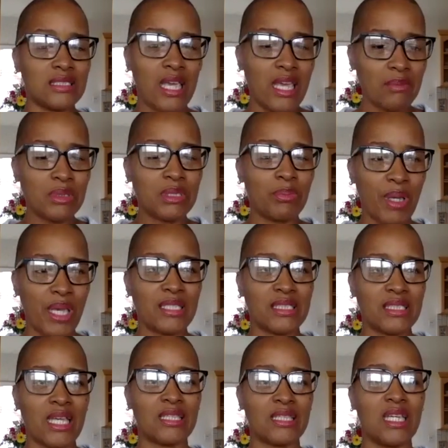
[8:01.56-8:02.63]
same space,
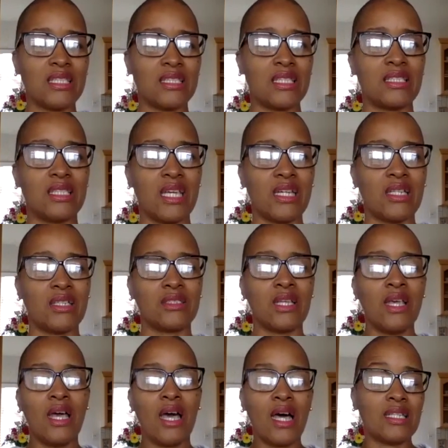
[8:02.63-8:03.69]
I think that there's
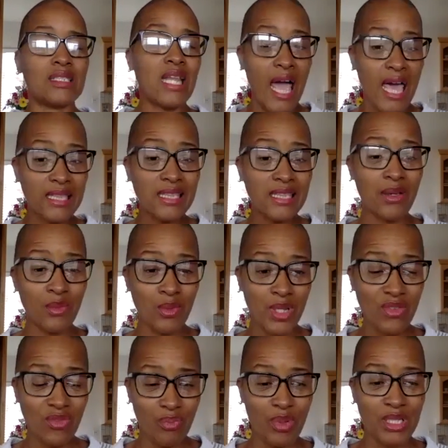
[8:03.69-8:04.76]
a lot that
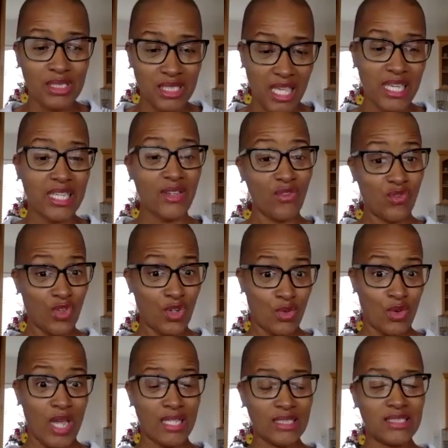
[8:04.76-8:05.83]
we've been taken for
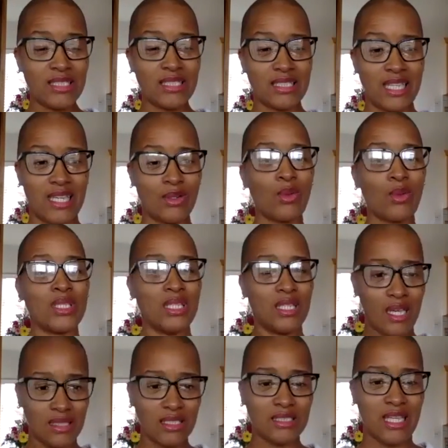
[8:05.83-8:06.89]
granted that on the
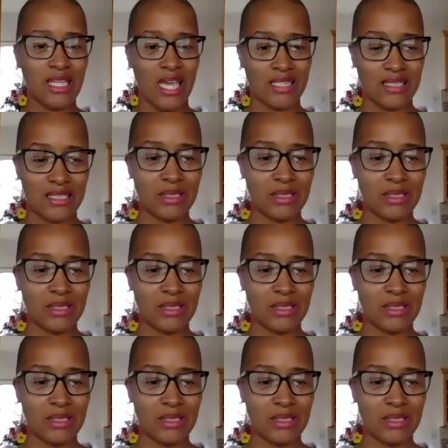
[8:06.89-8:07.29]
other side of this